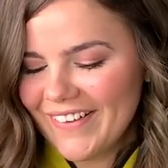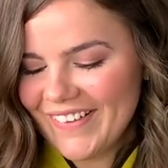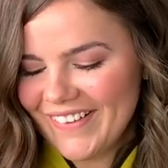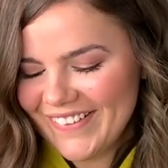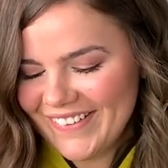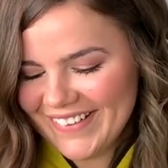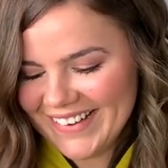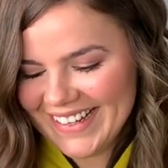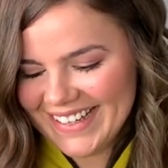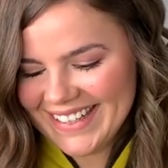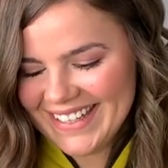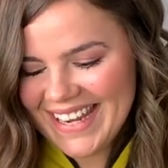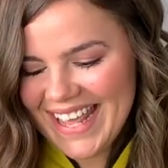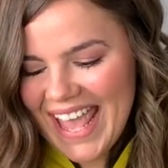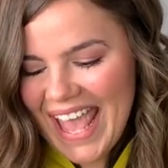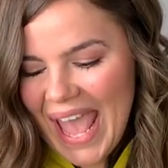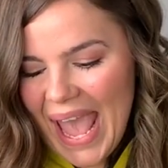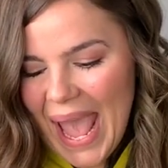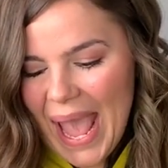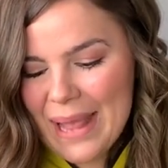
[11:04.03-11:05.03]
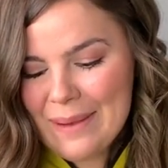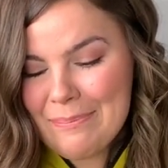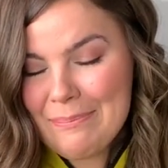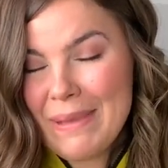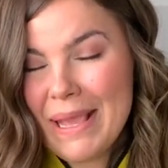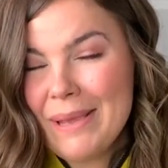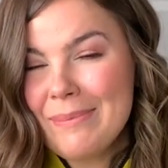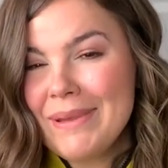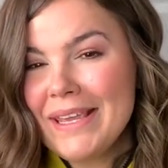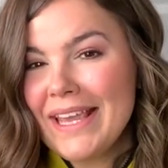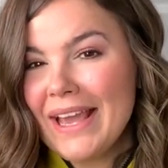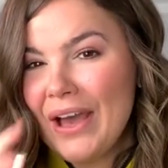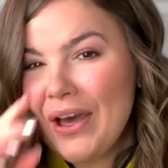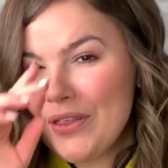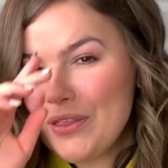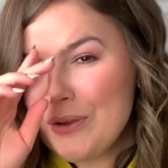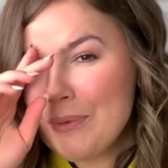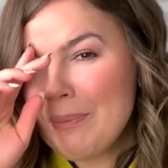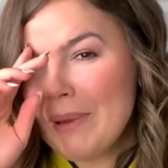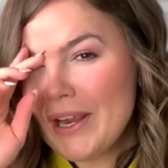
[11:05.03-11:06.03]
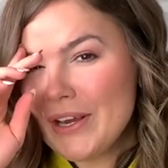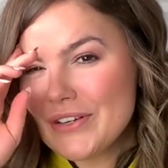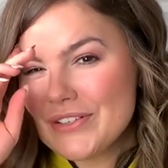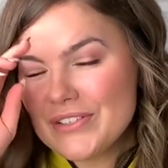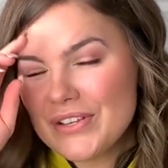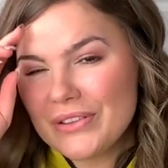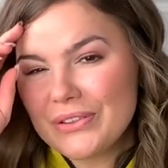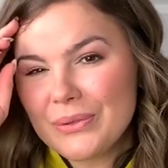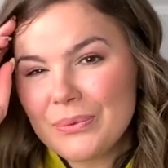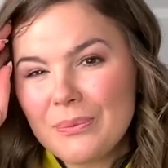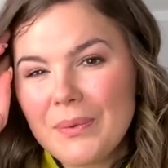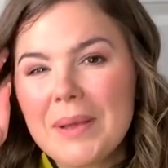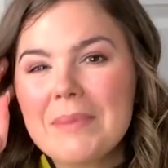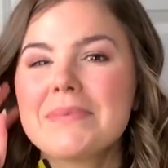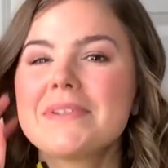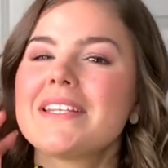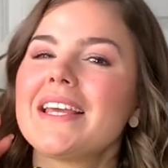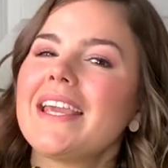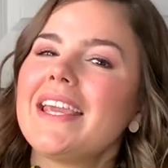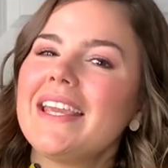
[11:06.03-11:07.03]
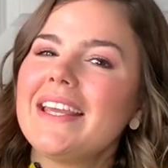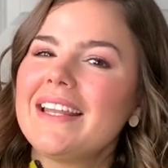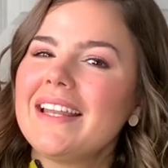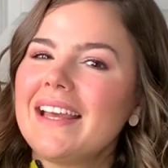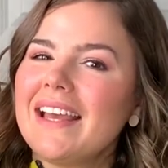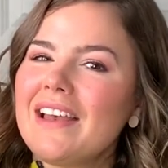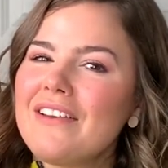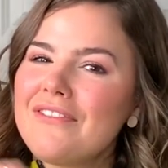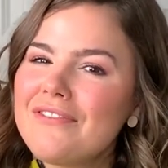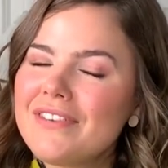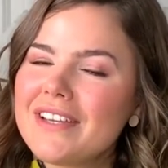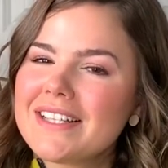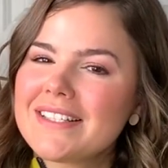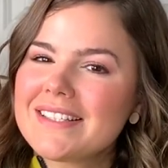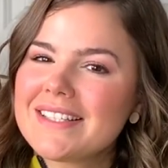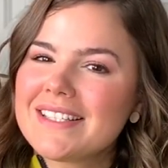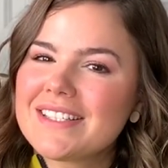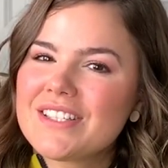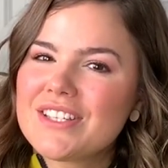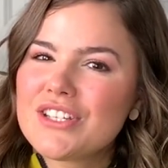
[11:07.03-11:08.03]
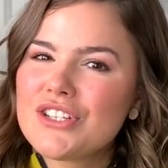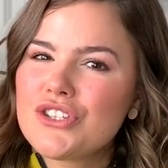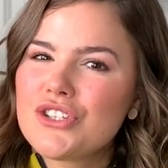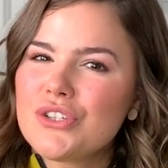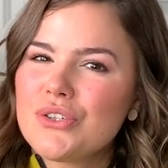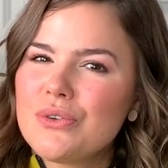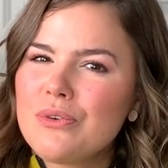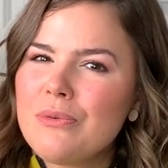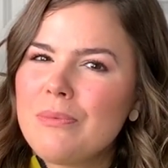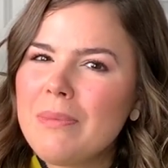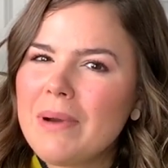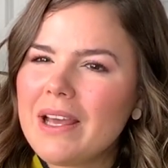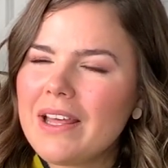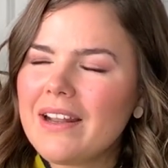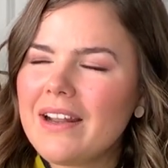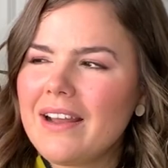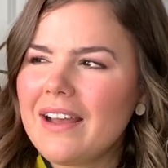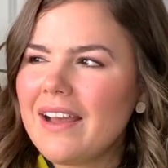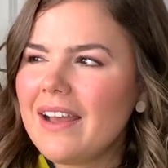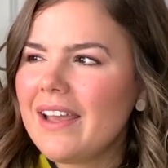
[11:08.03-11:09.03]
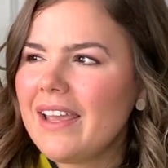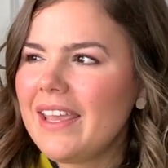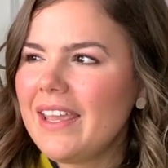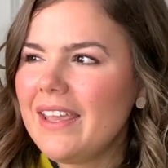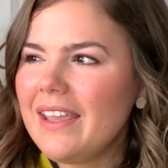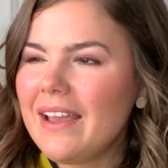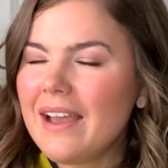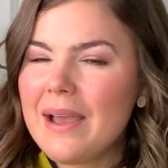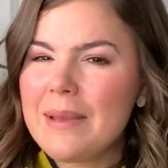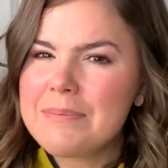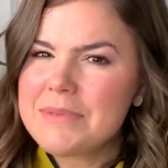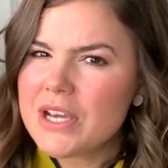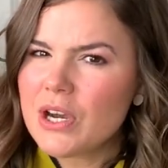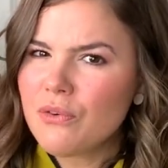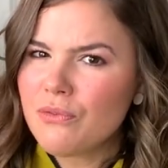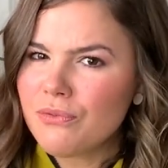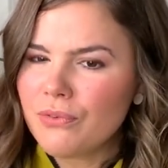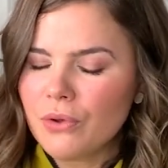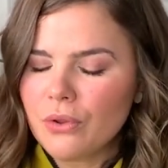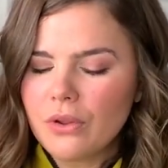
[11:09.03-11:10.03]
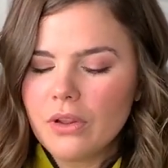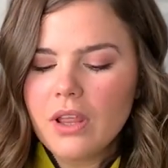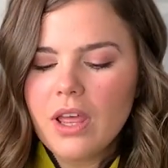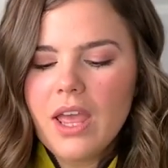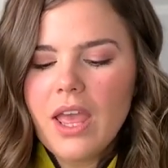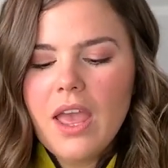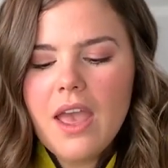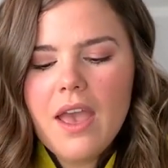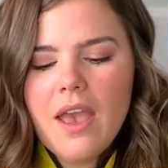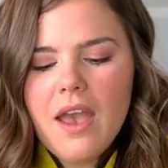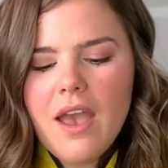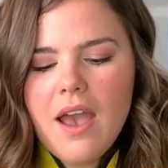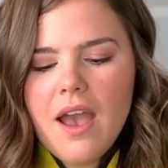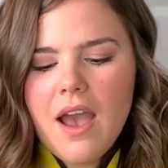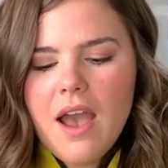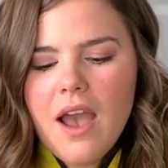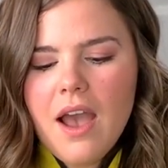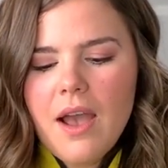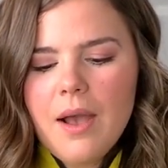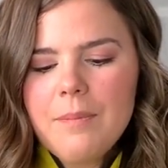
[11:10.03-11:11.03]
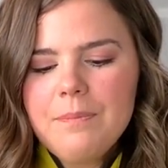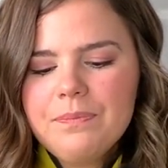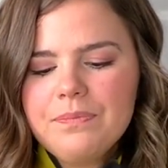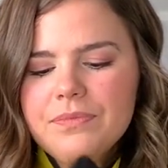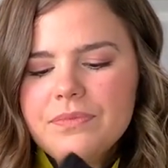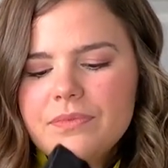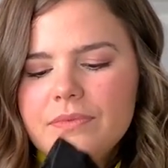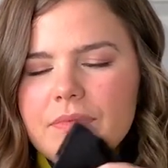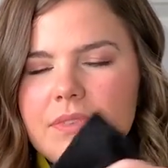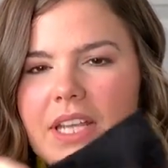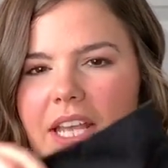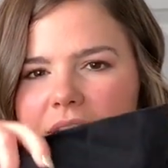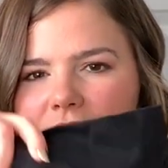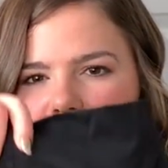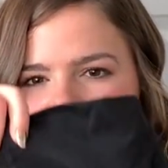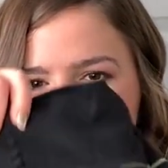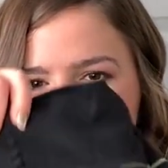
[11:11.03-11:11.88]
on, and maybe other pairs on their website have fixed this issue, but I'm doubtful. If